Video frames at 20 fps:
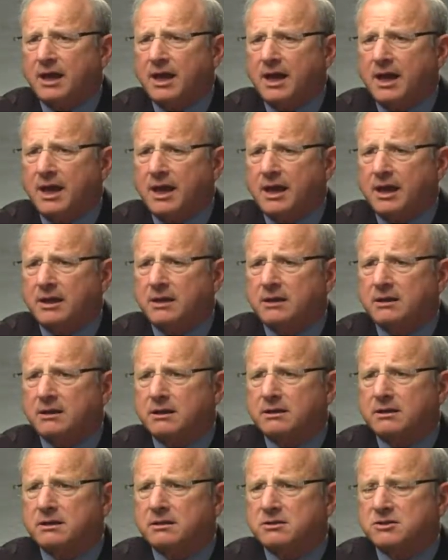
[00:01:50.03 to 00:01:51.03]
And
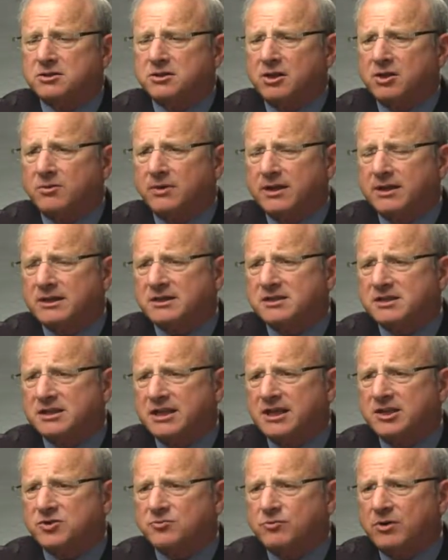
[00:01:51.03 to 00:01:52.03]
so, in a
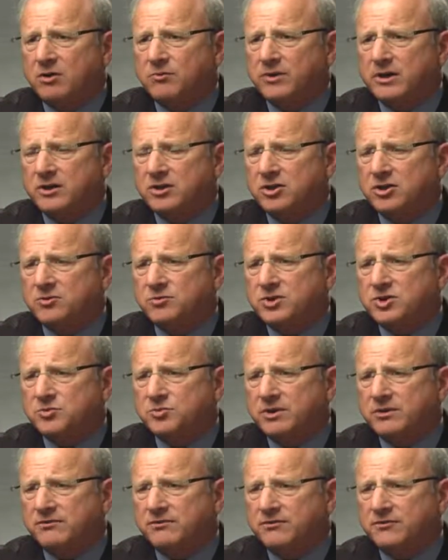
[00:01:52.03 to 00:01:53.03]
sense, what we do is
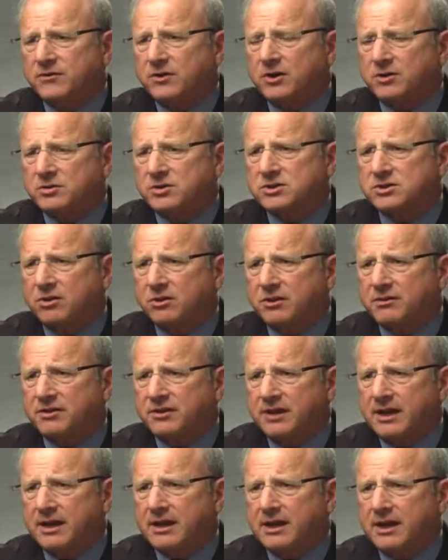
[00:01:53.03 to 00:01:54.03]
reverse our
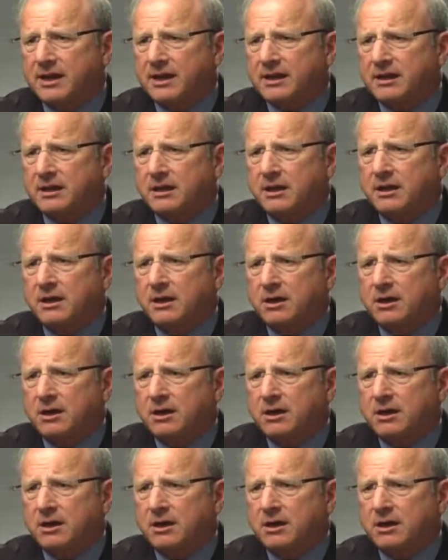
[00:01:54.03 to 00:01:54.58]
thinking